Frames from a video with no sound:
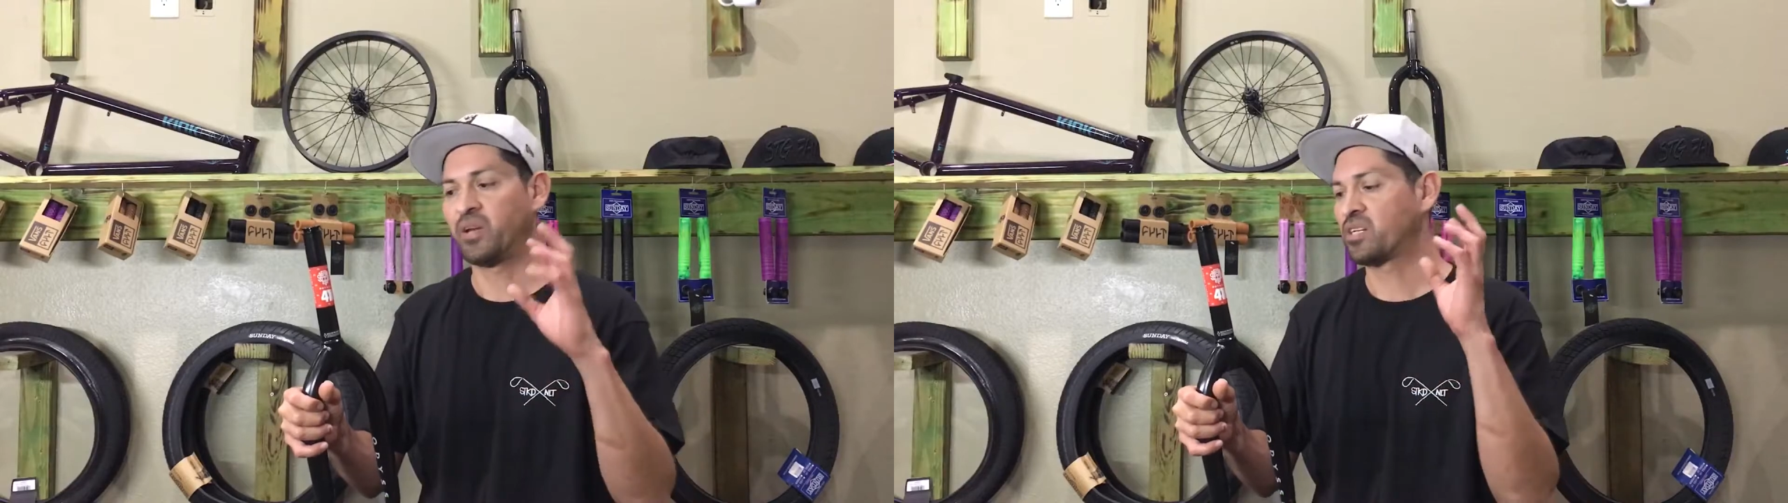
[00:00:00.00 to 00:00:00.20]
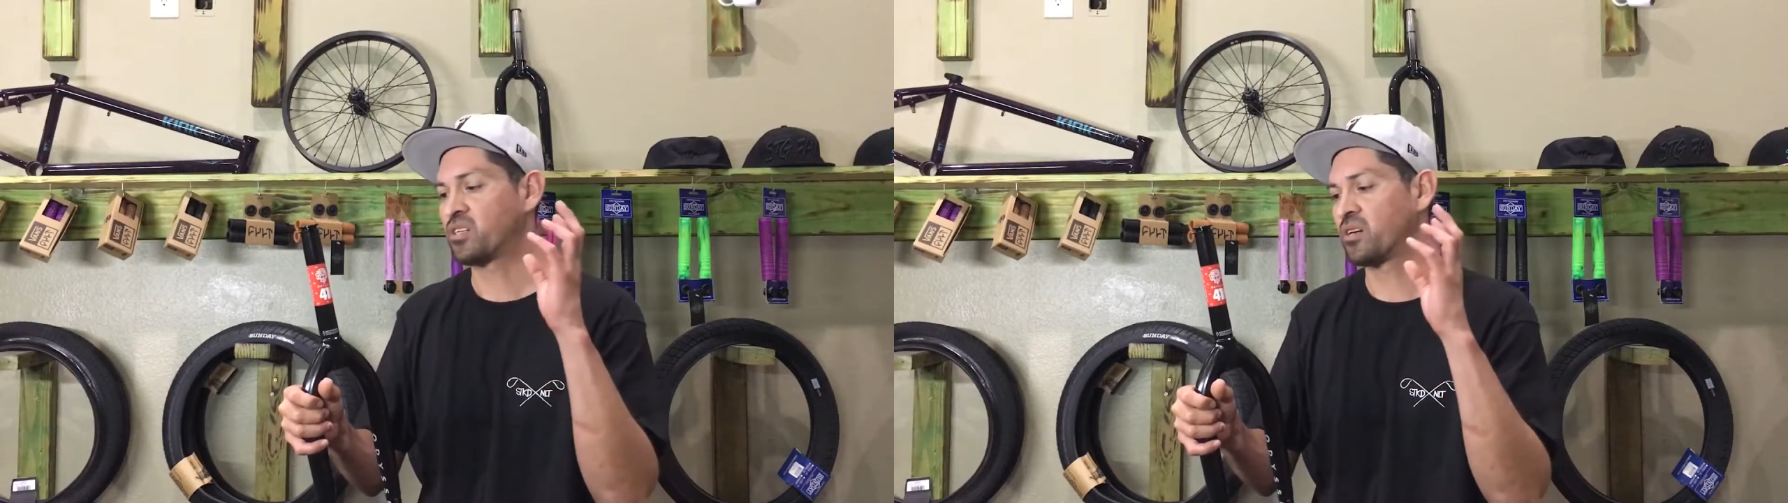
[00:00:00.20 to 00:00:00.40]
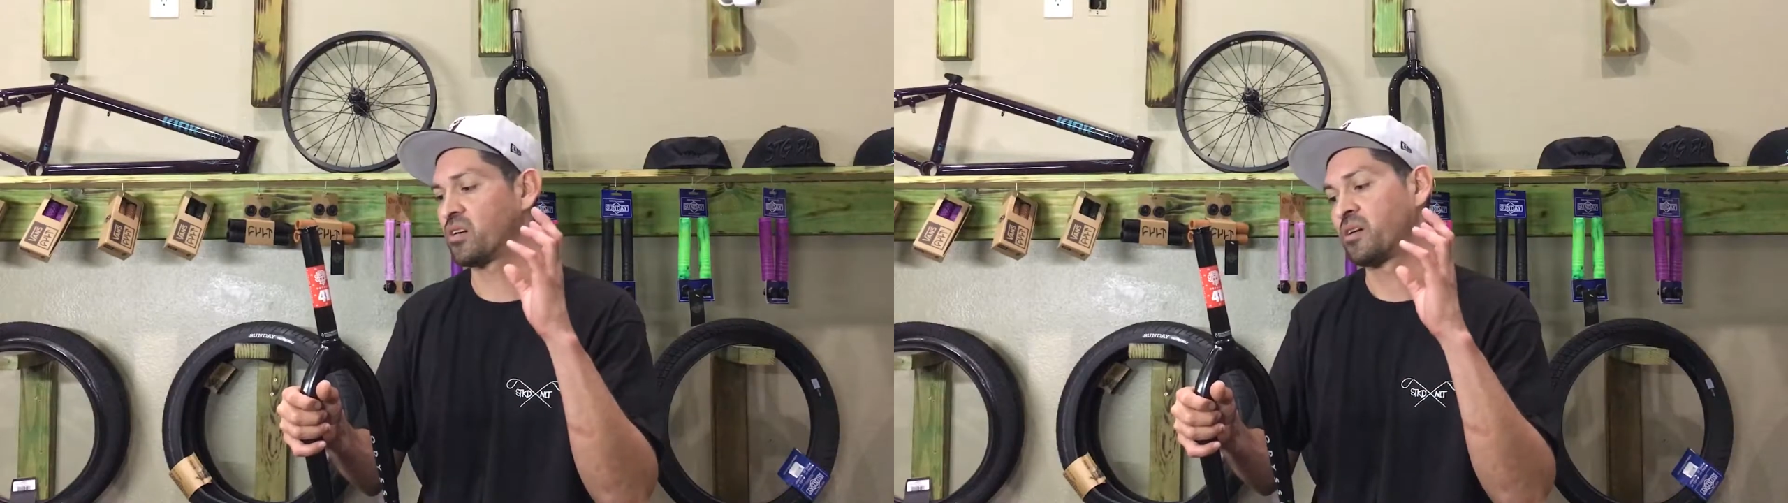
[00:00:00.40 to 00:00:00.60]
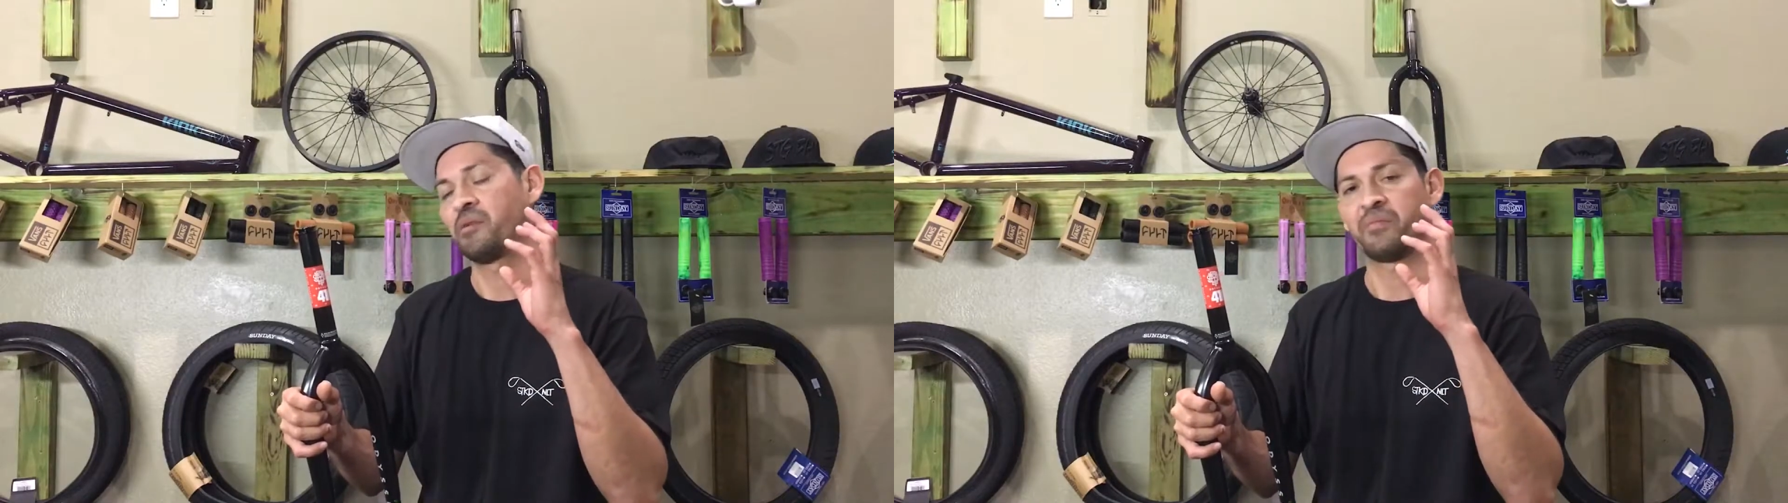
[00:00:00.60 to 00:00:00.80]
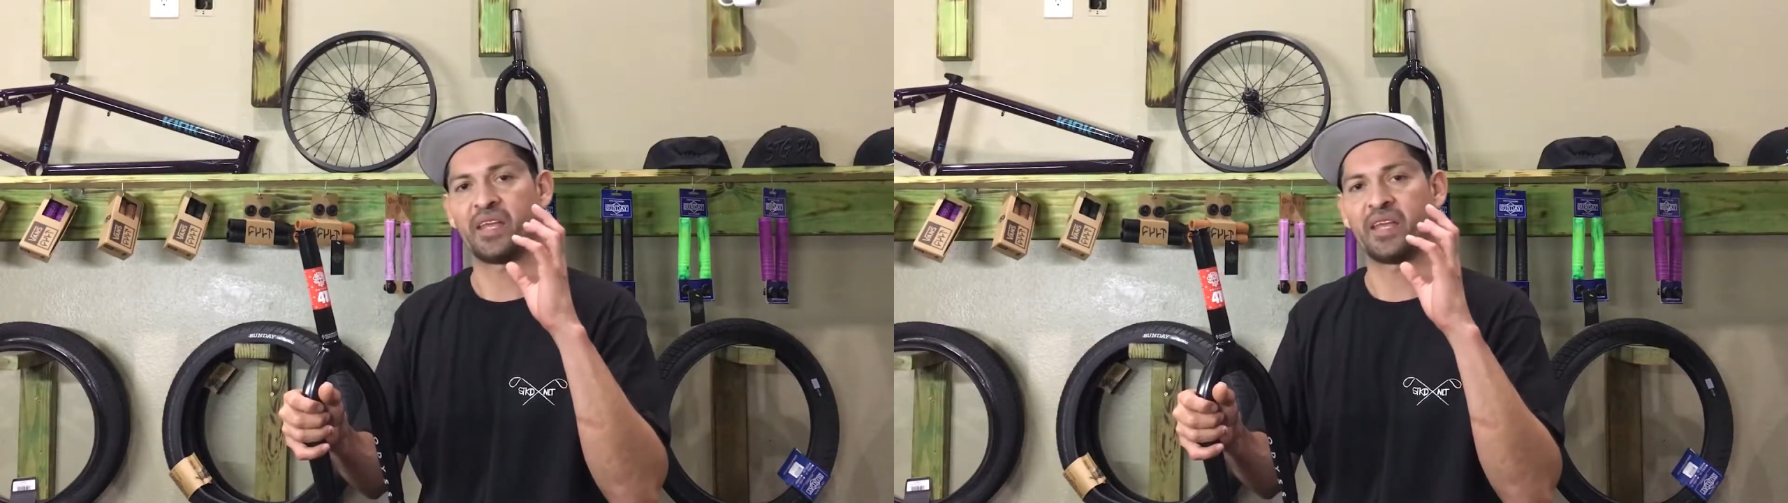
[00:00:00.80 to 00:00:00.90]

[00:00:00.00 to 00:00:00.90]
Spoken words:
Make sure